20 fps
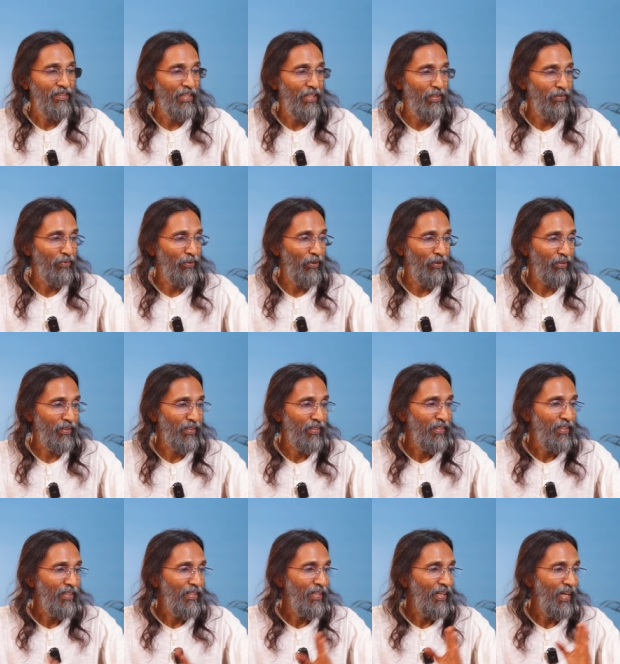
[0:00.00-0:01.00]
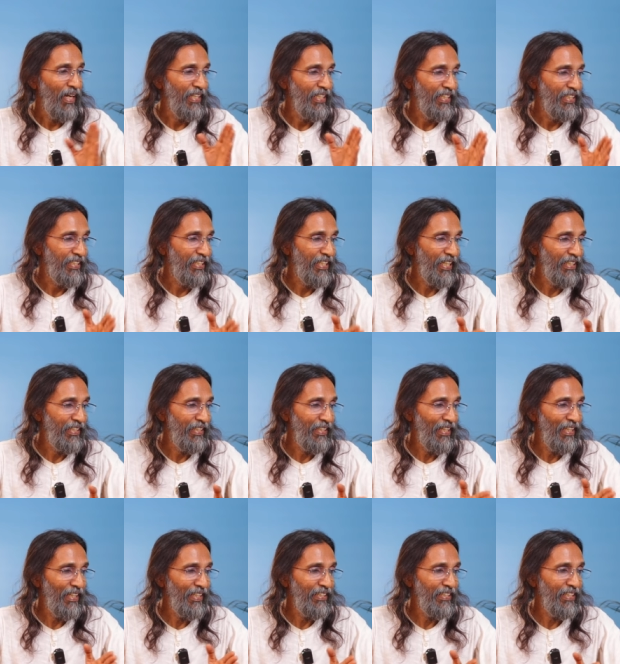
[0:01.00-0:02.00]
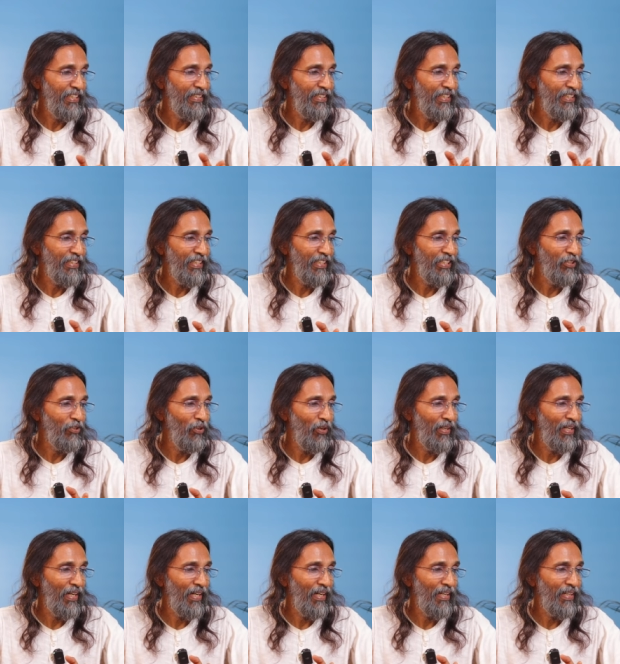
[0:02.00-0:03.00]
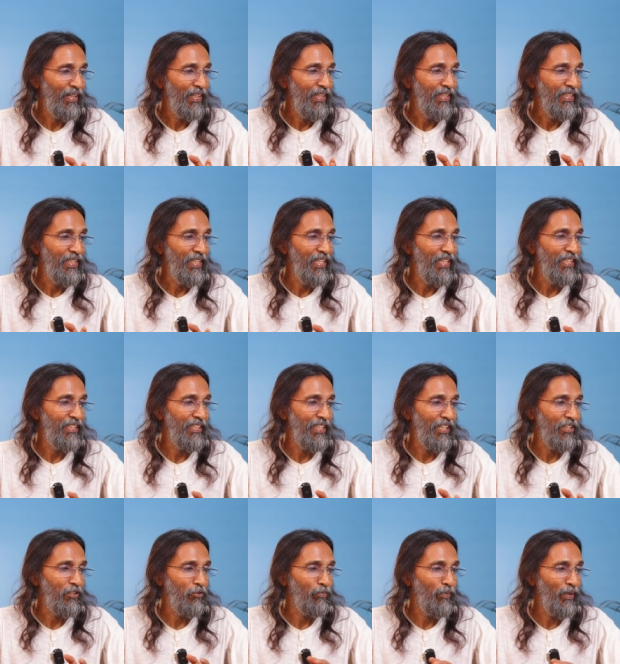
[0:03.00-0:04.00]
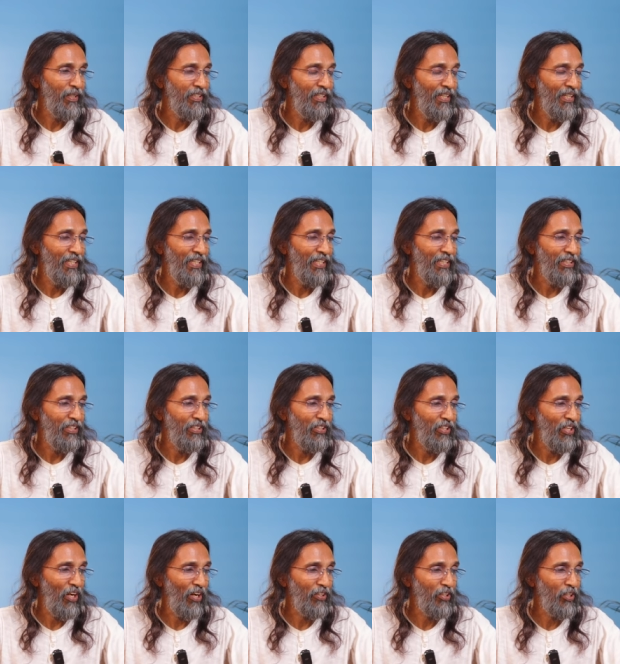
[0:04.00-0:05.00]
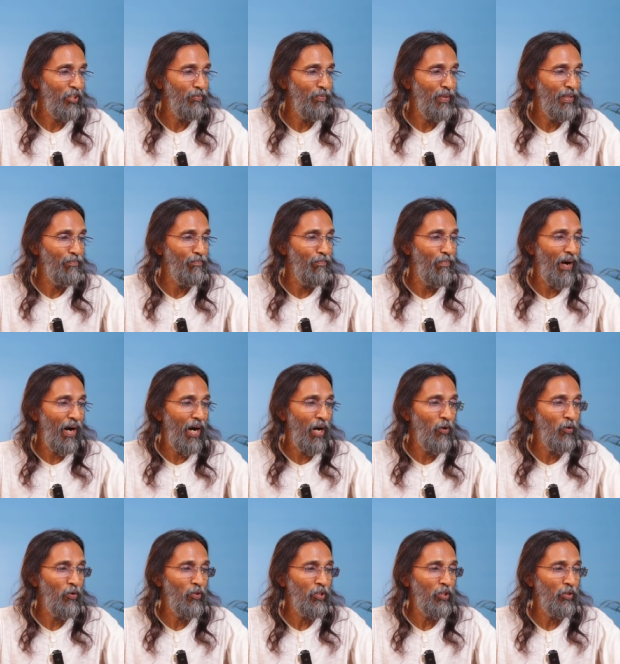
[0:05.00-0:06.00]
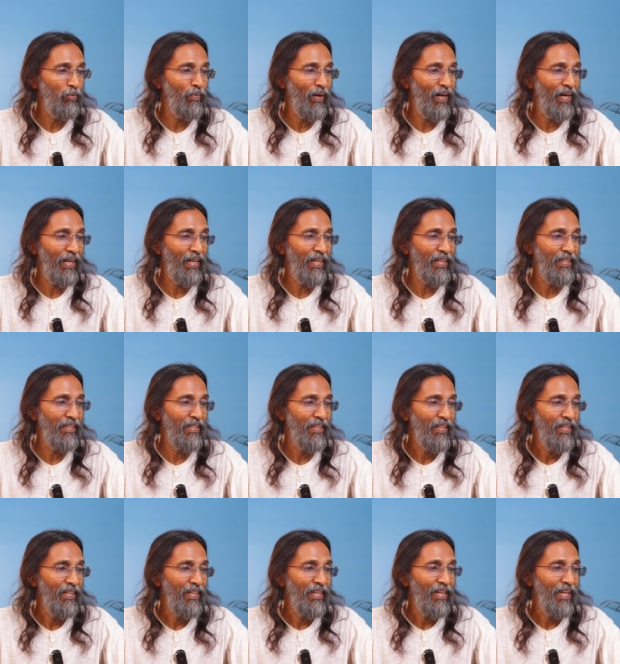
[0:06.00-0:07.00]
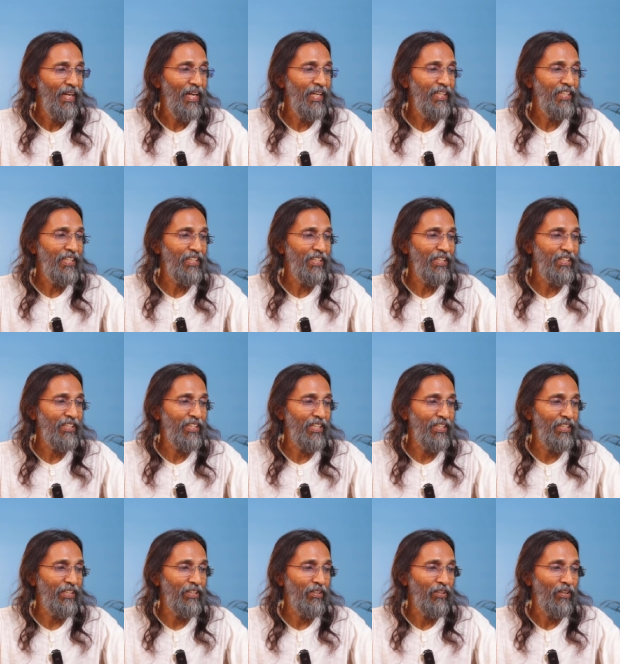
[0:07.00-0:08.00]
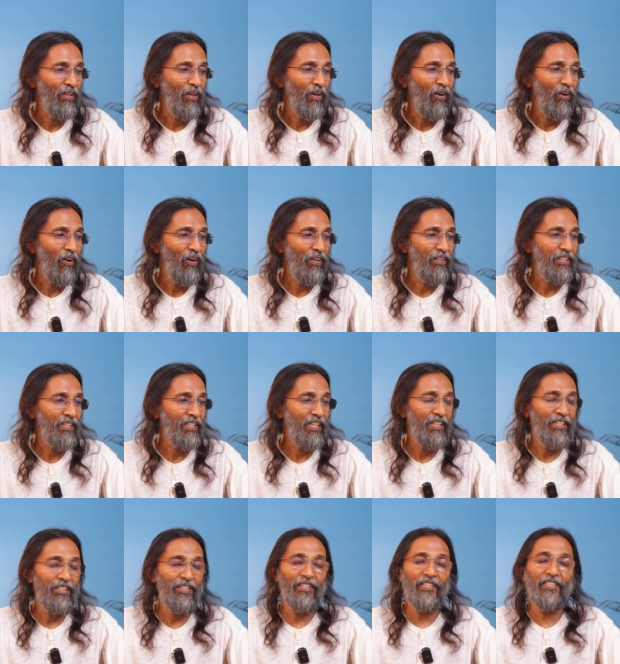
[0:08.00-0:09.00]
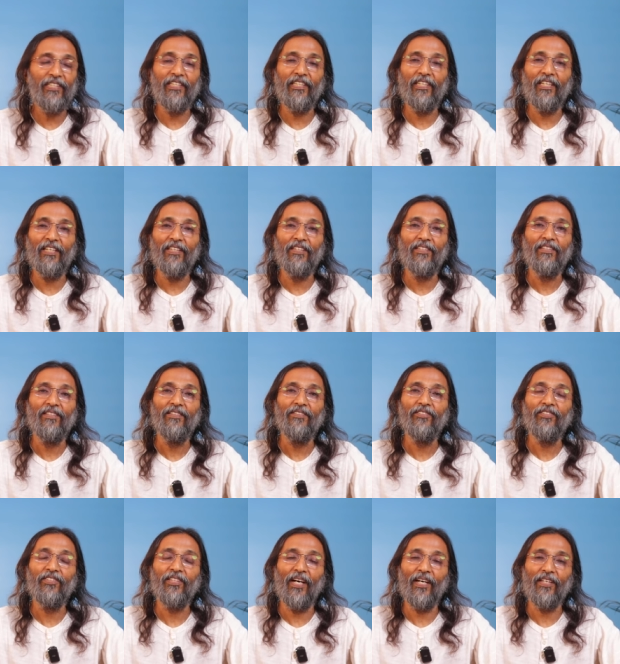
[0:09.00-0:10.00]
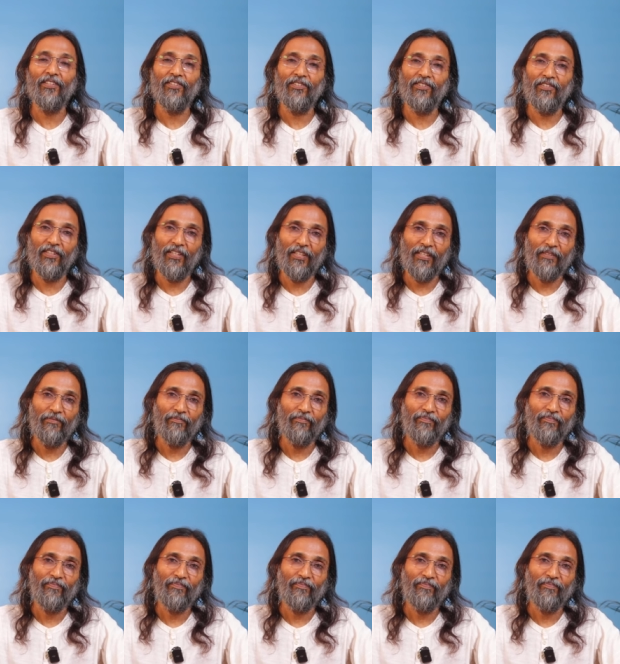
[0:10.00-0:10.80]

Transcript: Therefore, an integral and synthetic yoga needs especially not to be bound by any written or traditional shastra.